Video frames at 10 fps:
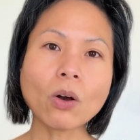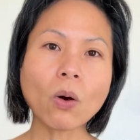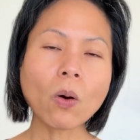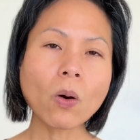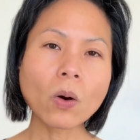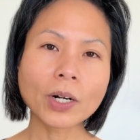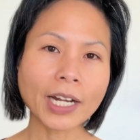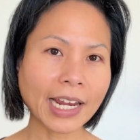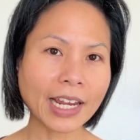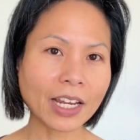
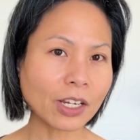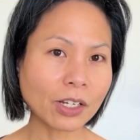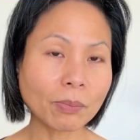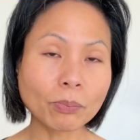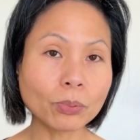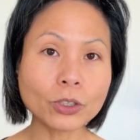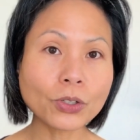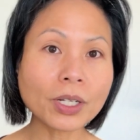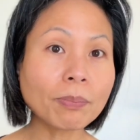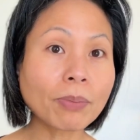or a
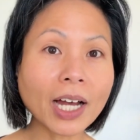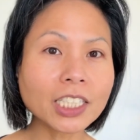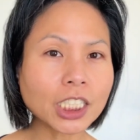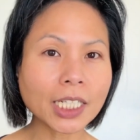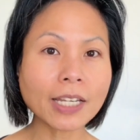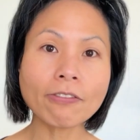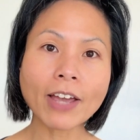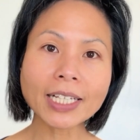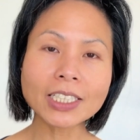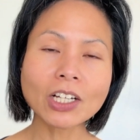tree branching
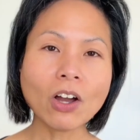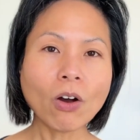effect,